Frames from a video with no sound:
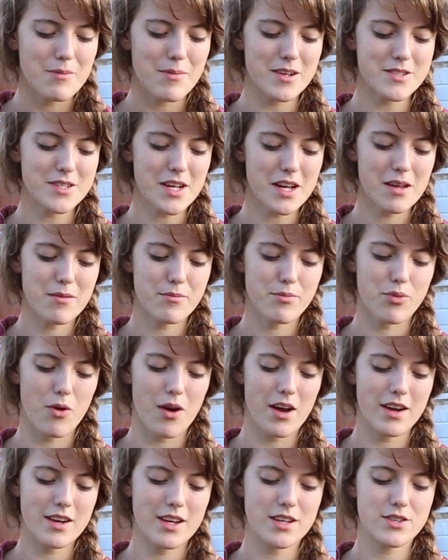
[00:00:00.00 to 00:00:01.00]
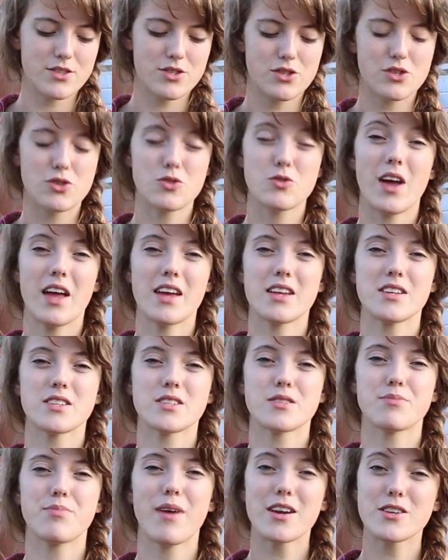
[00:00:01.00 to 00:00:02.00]
My second point is to
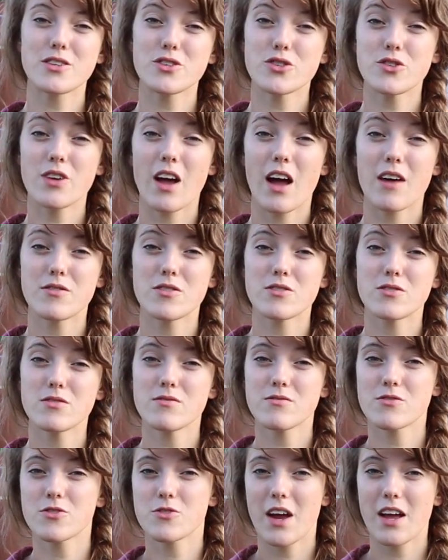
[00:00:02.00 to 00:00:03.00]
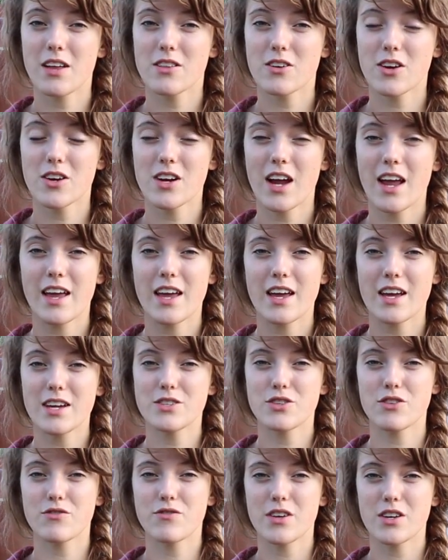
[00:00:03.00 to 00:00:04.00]
inspect your travel trailer
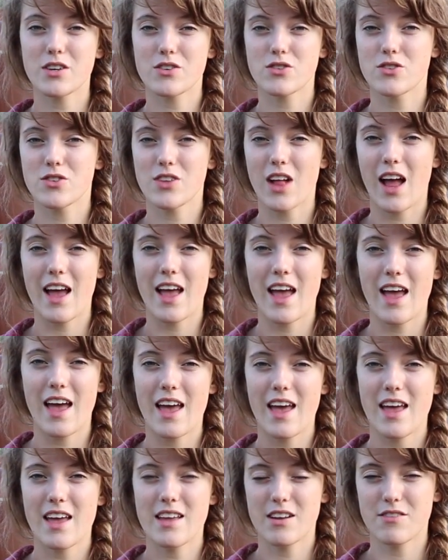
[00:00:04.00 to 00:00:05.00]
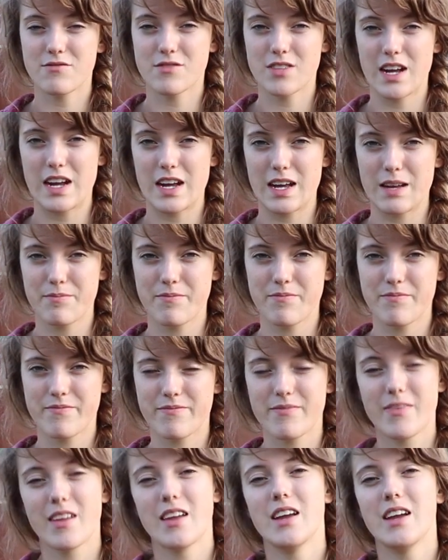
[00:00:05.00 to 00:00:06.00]
and your vehicle ahead of time.
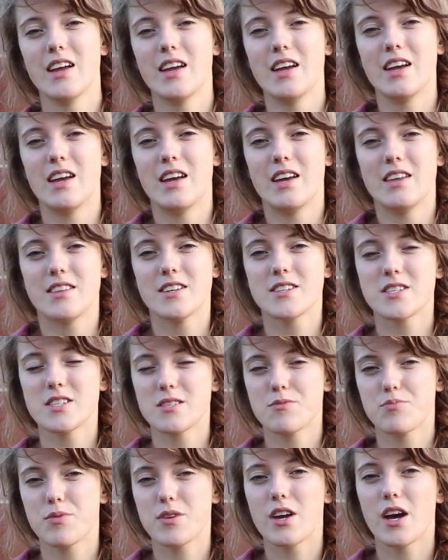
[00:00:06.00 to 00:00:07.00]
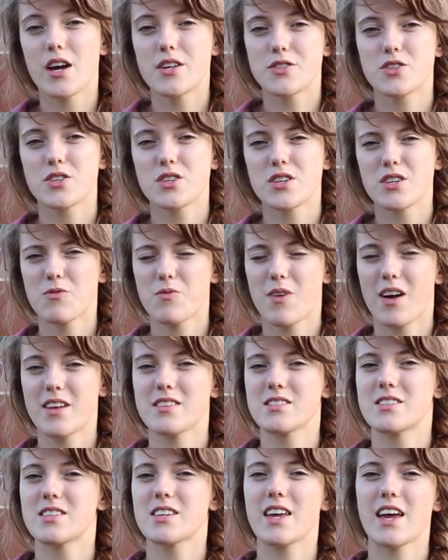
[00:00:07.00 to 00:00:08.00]
This is because you're going to
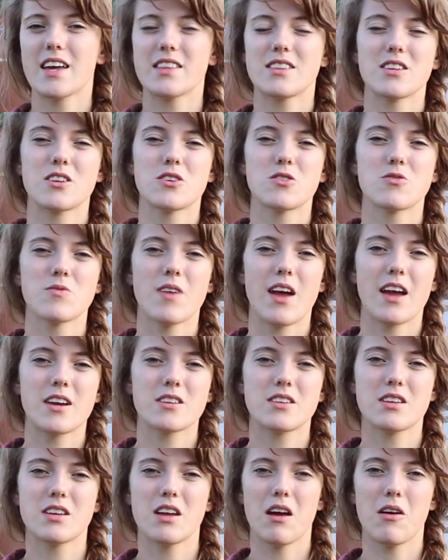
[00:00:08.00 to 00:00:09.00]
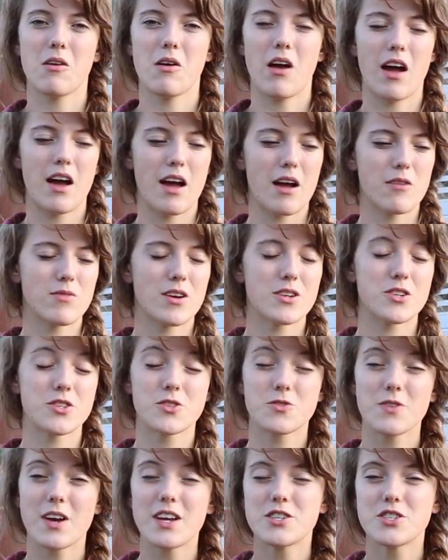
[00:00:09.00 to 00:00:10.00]
want to get the correct
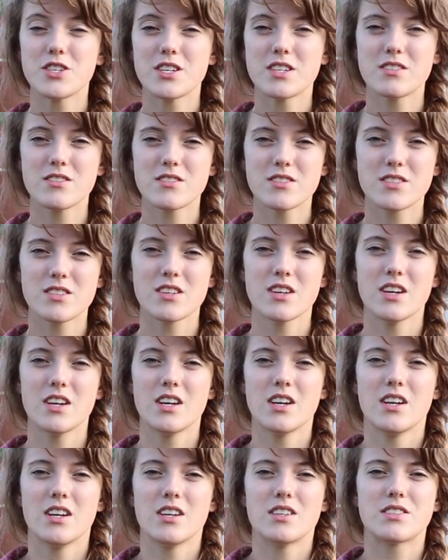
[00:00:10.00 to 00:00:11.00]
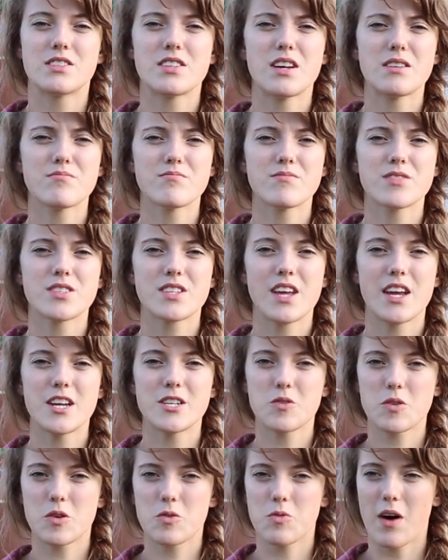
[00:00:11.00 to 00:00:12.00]
registrations. Some
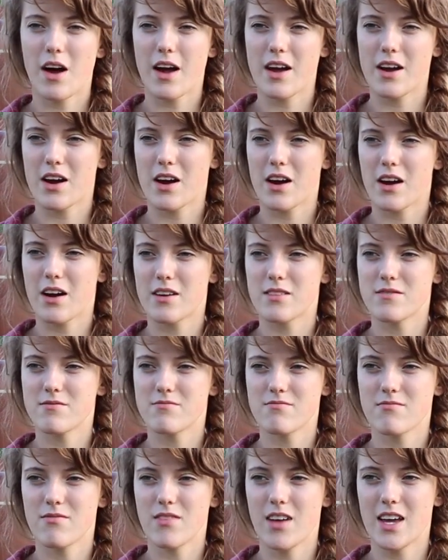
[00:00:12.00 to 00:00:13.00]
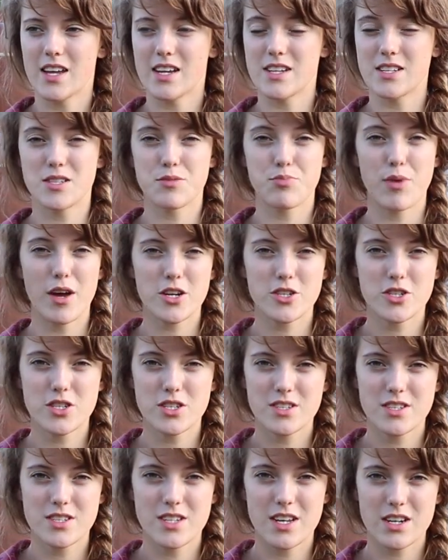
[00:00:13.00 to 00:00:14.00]
states require an
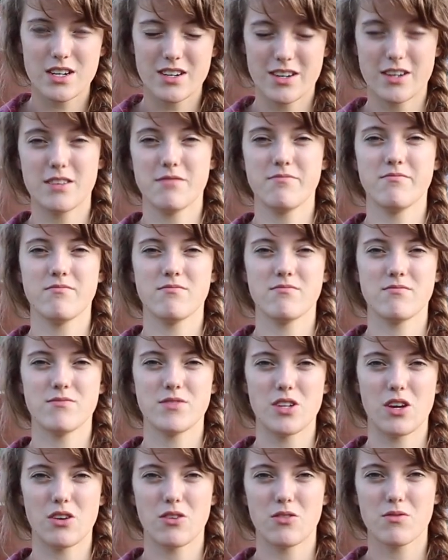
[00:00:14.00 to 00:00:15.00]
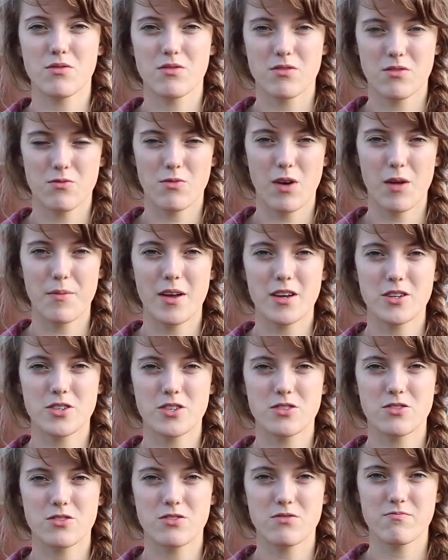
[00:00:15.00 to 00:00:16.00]
inspection sticker, so you want to make
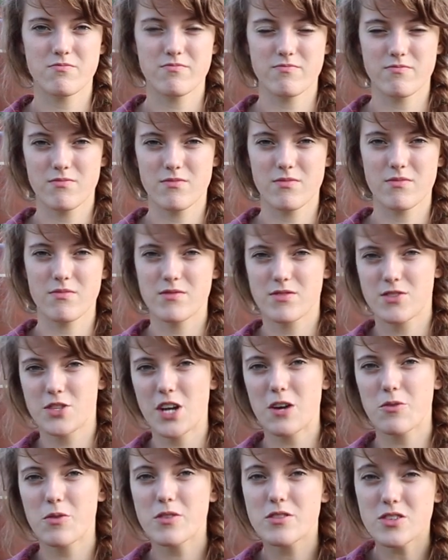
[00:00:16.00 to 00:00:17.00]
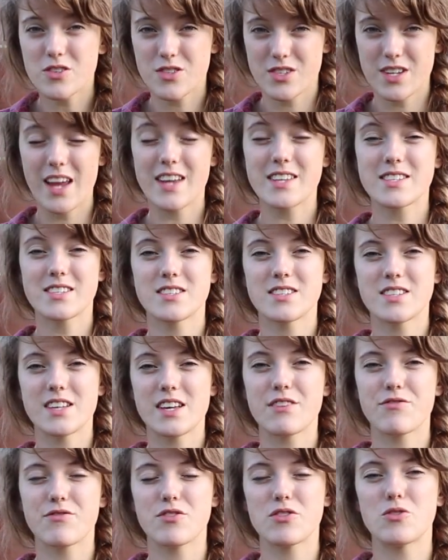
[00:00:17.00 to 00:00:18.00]
sure you check with your state to
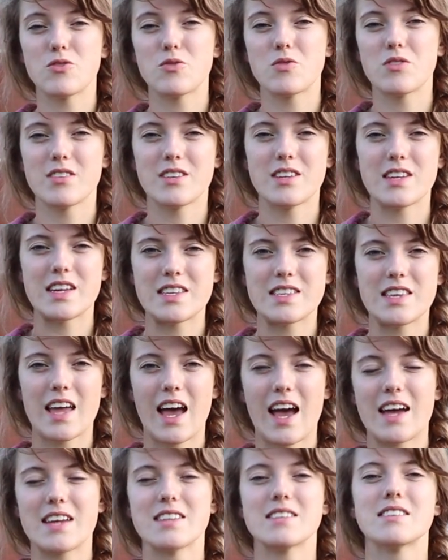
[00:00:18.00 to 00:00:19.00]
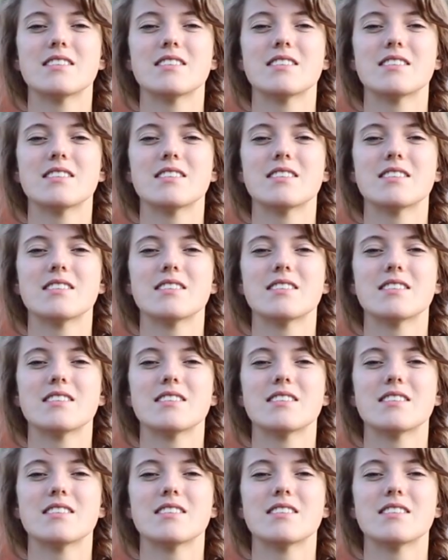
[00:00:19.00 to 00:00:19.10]
see if you need that.